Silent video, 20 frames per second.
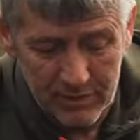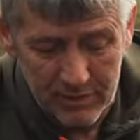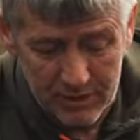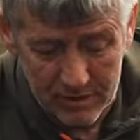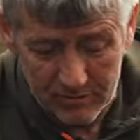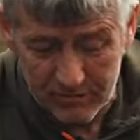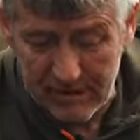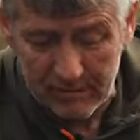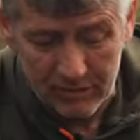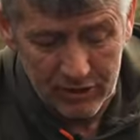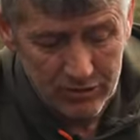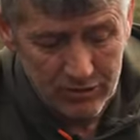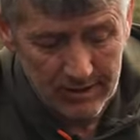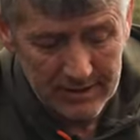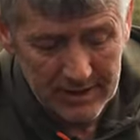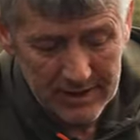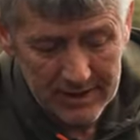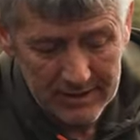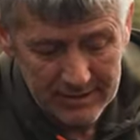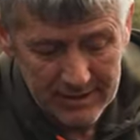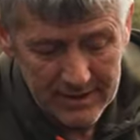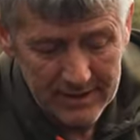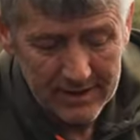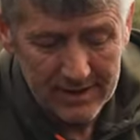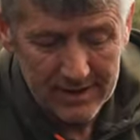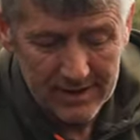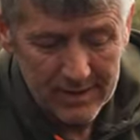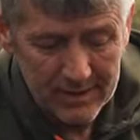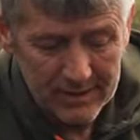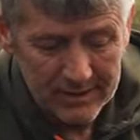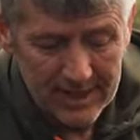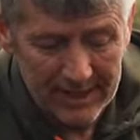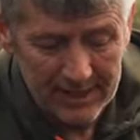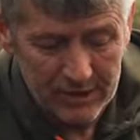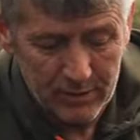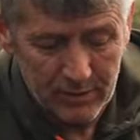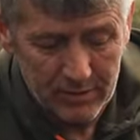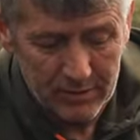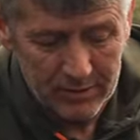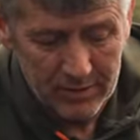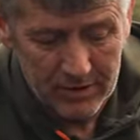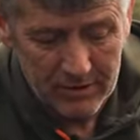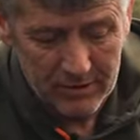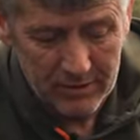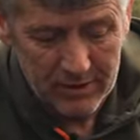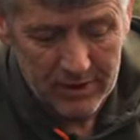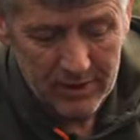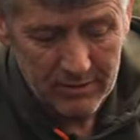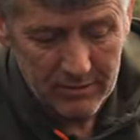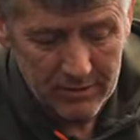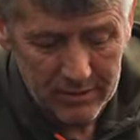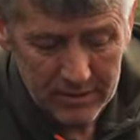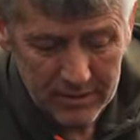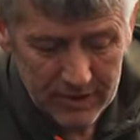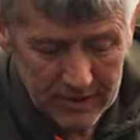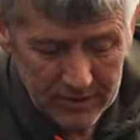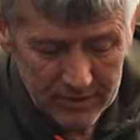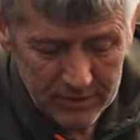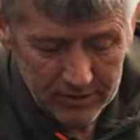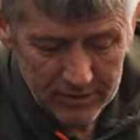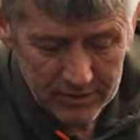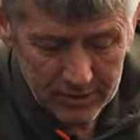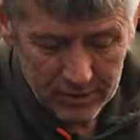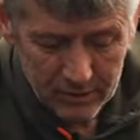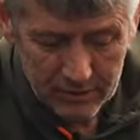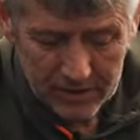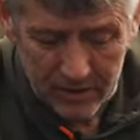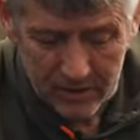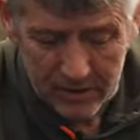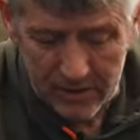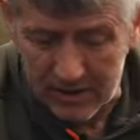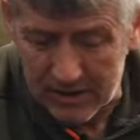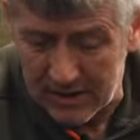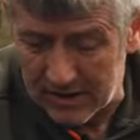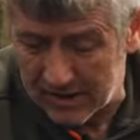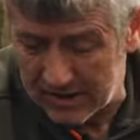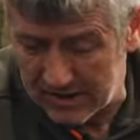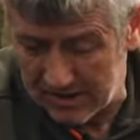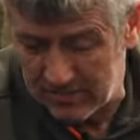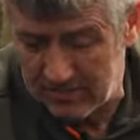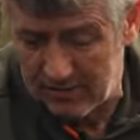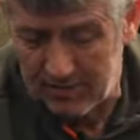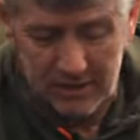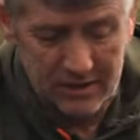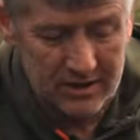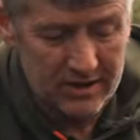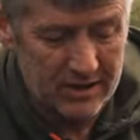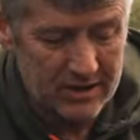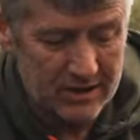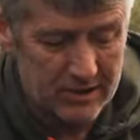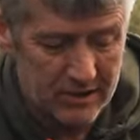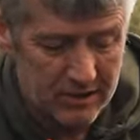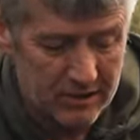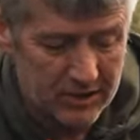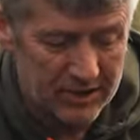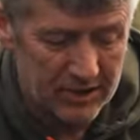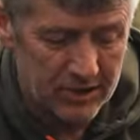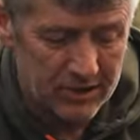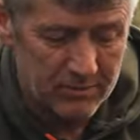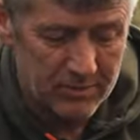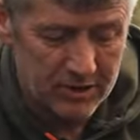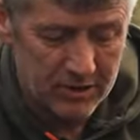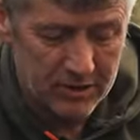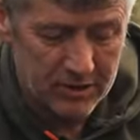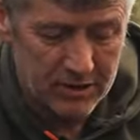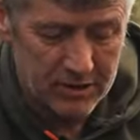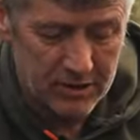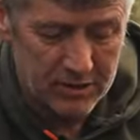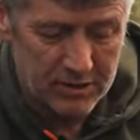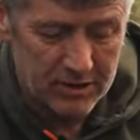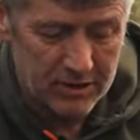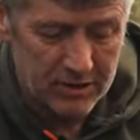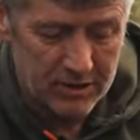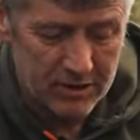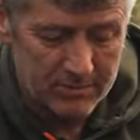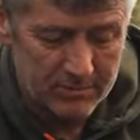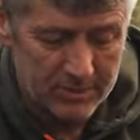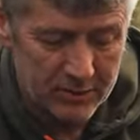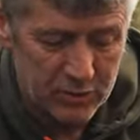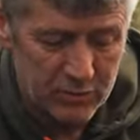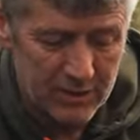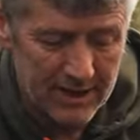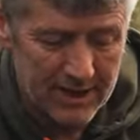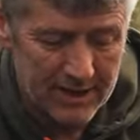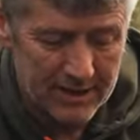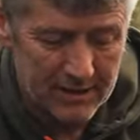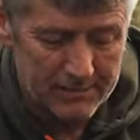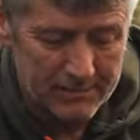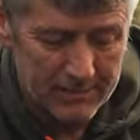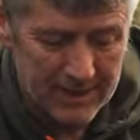using the round stringer, that's what I do, you know, on the tuitions, that's I teach them just to use it straight out of the